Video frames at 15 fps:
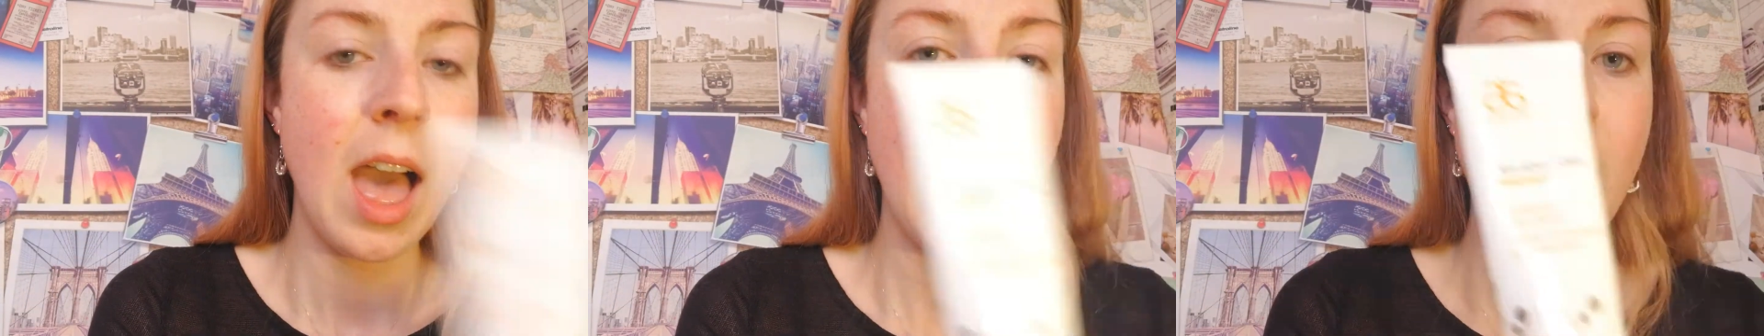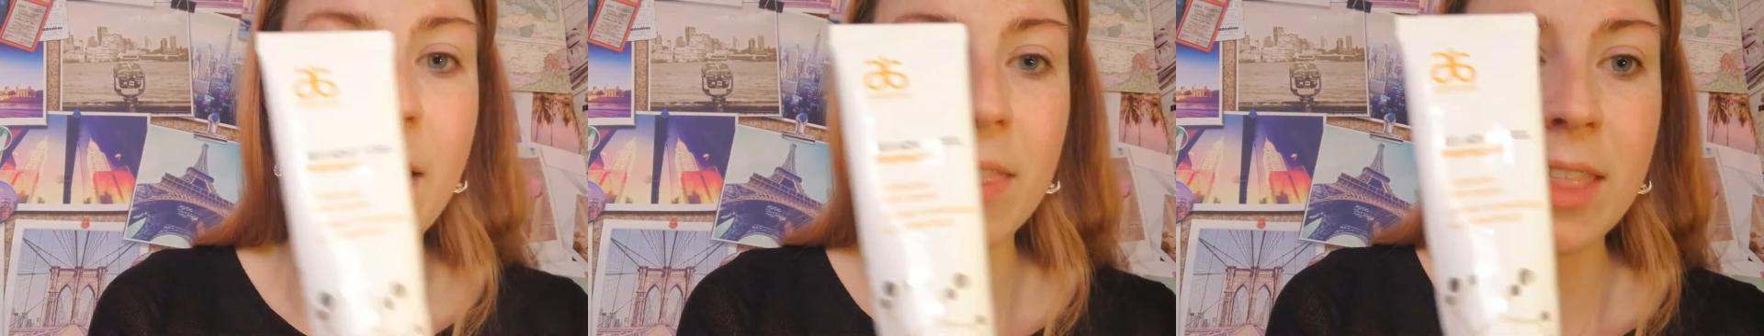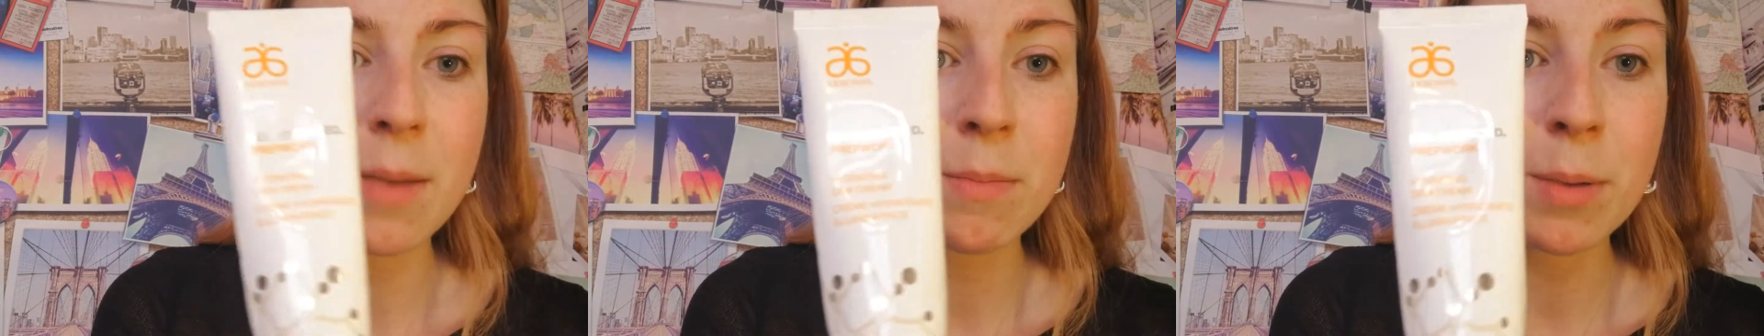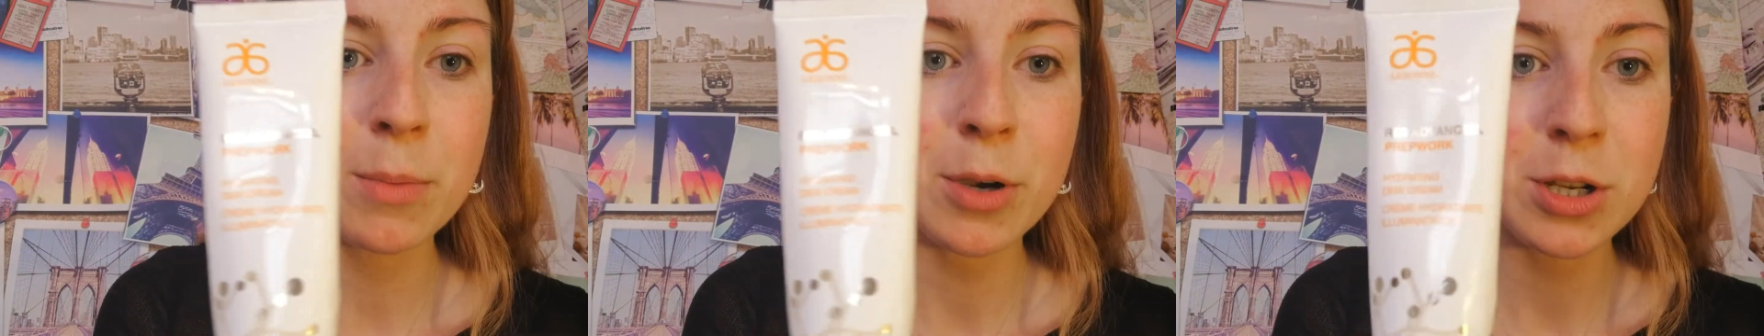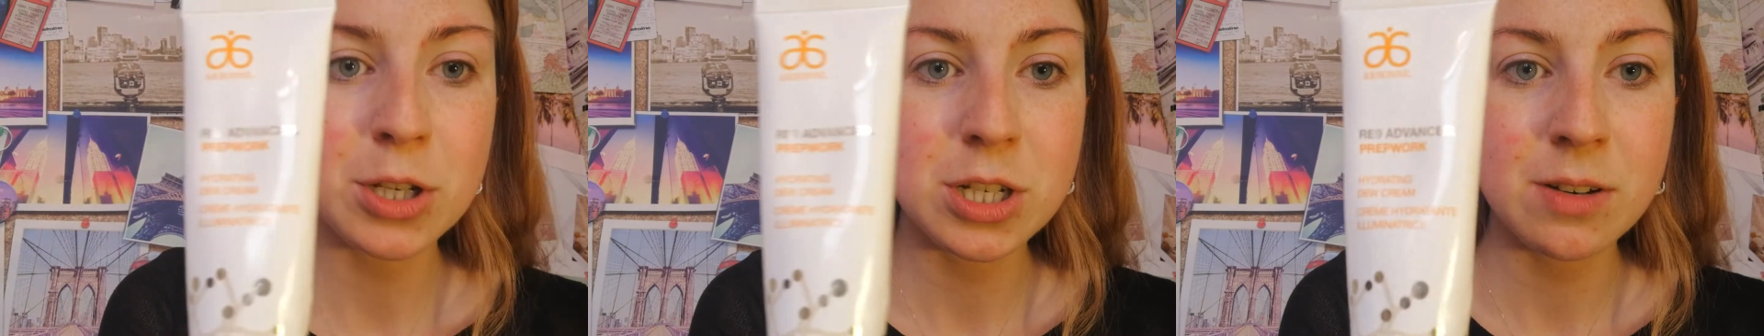And then my
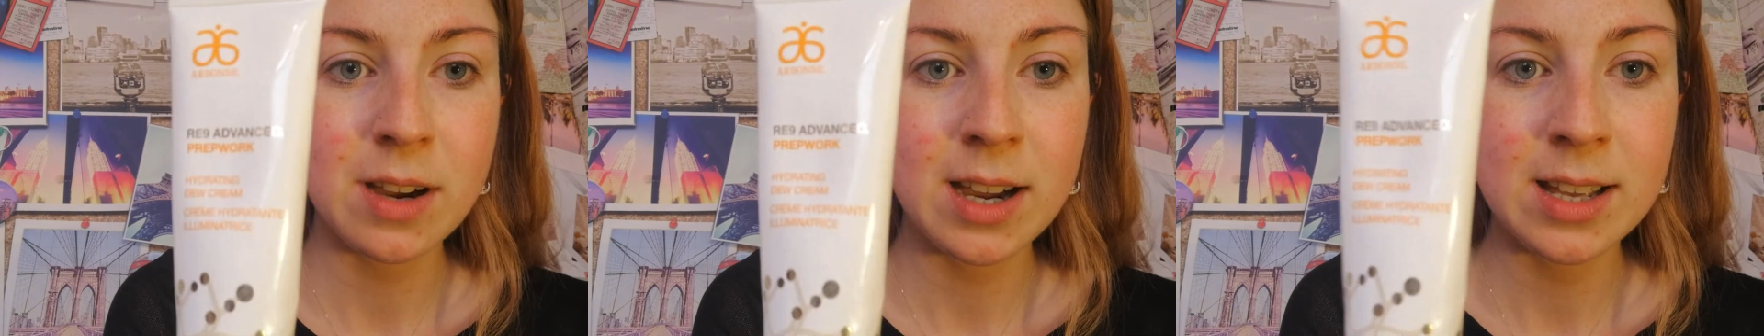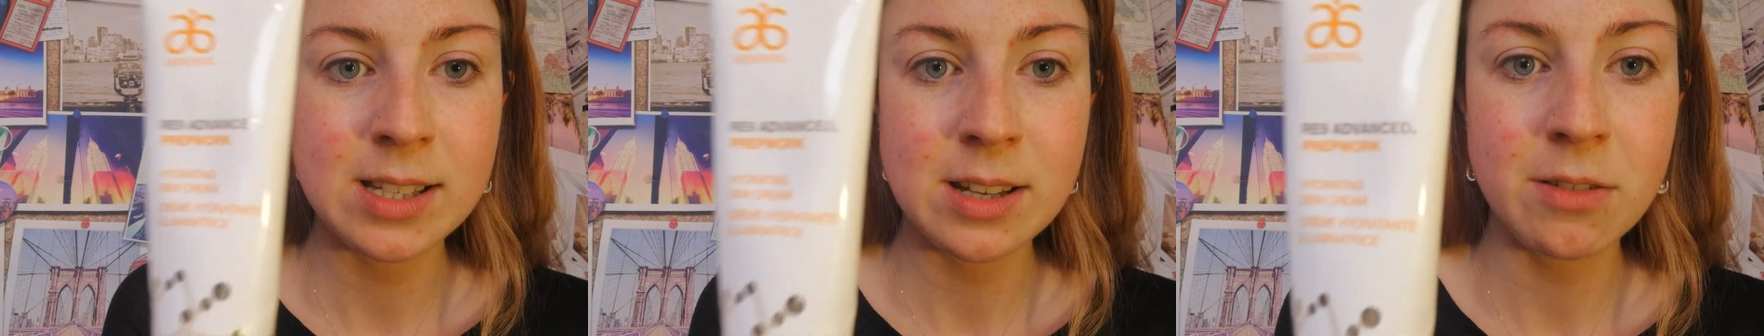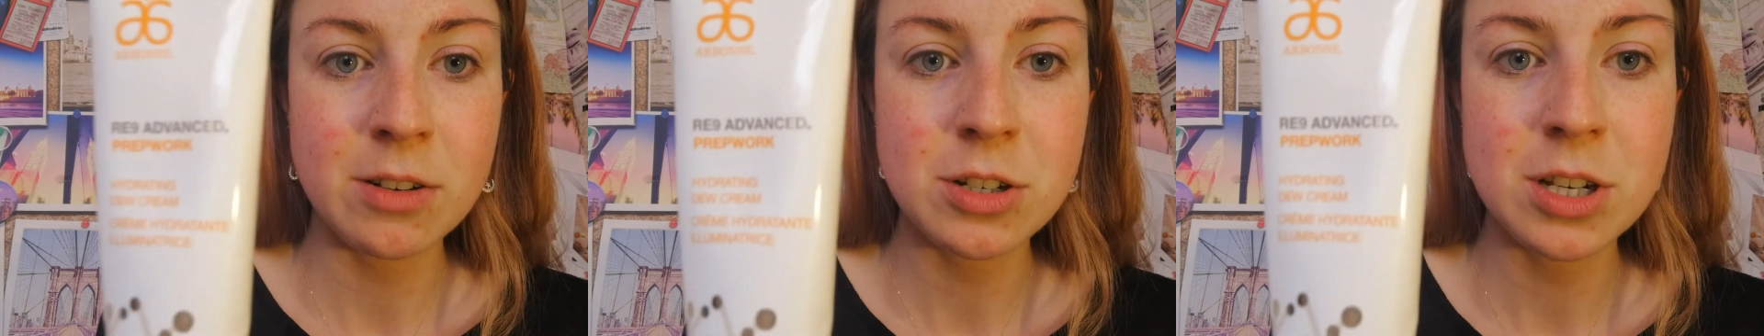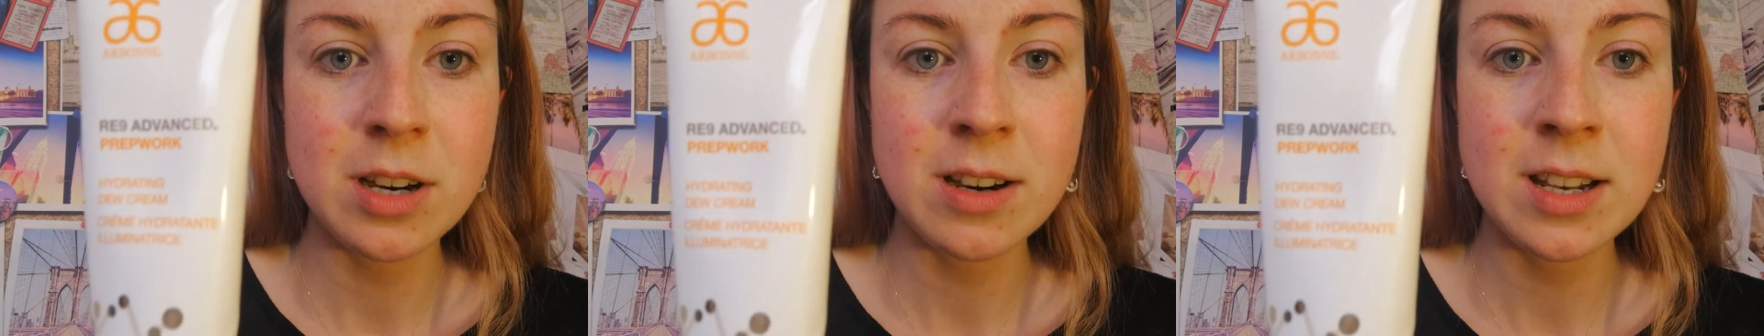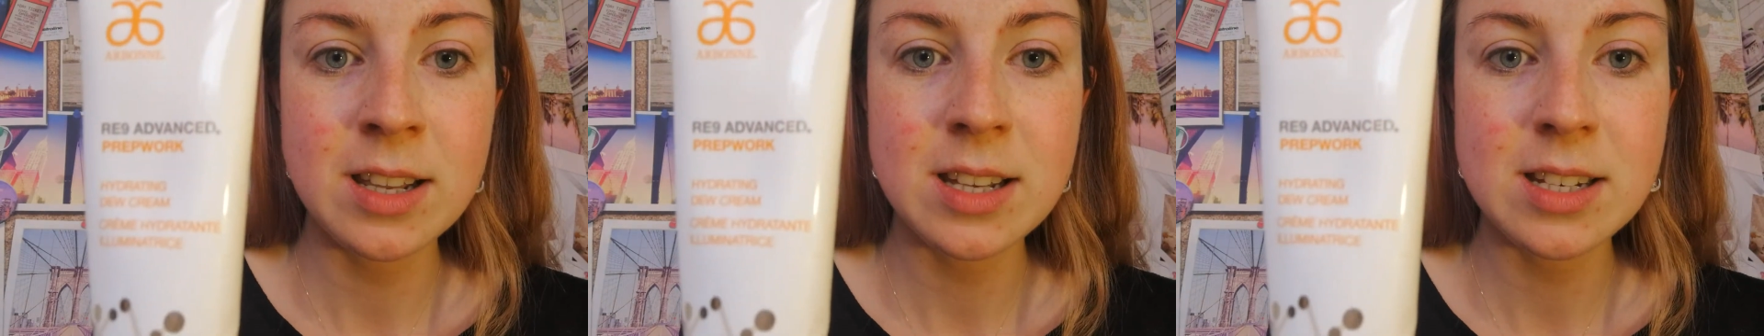moisturiser.
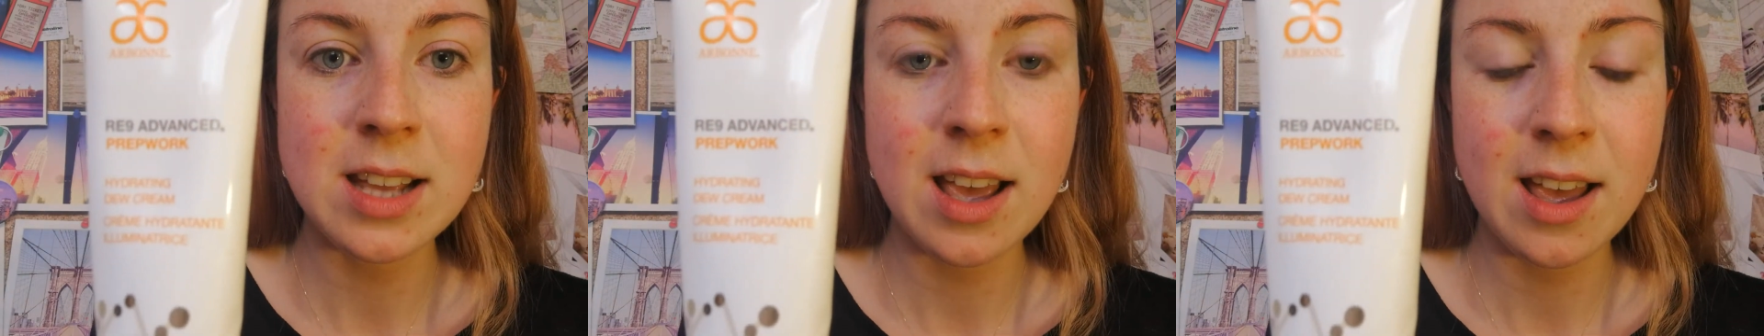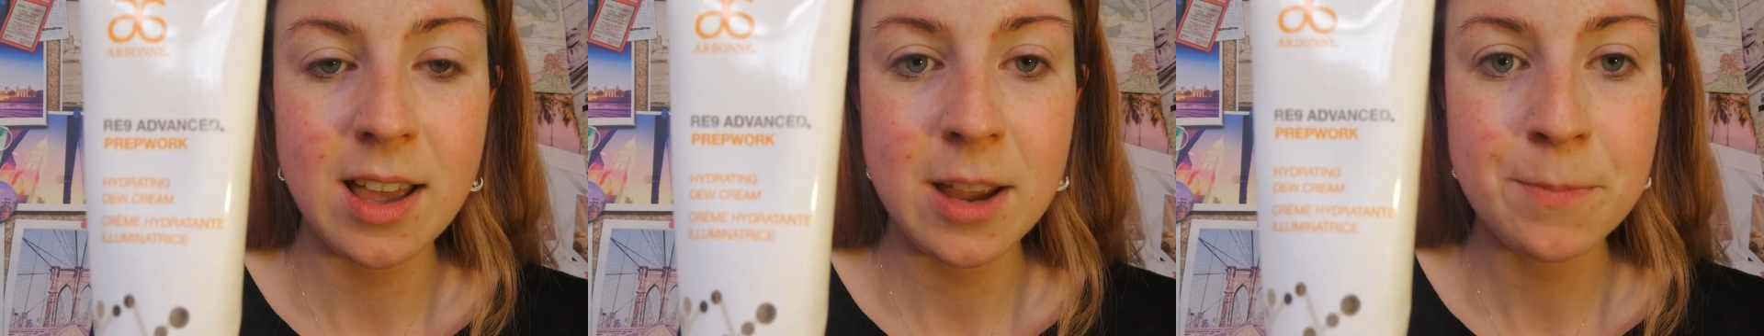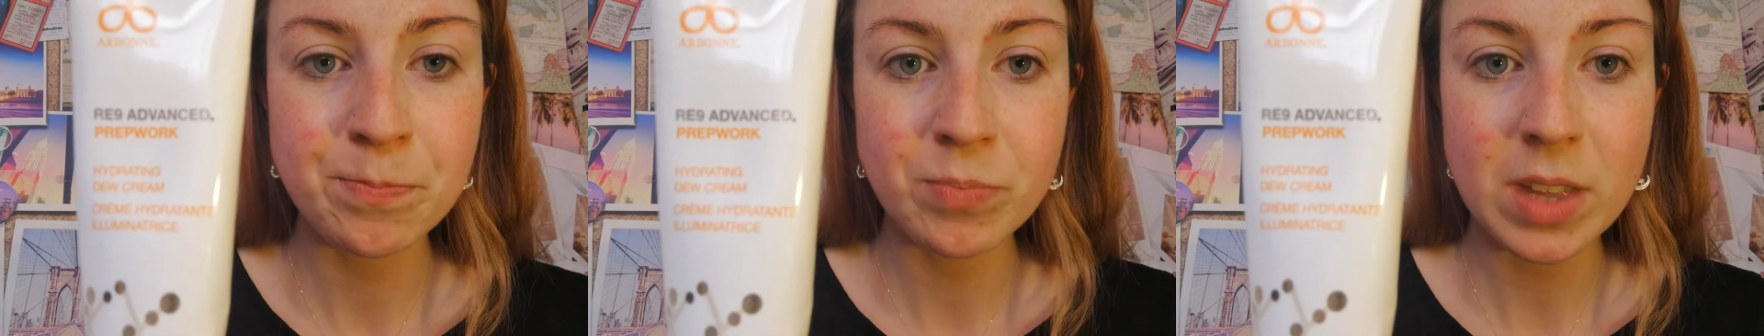During the day,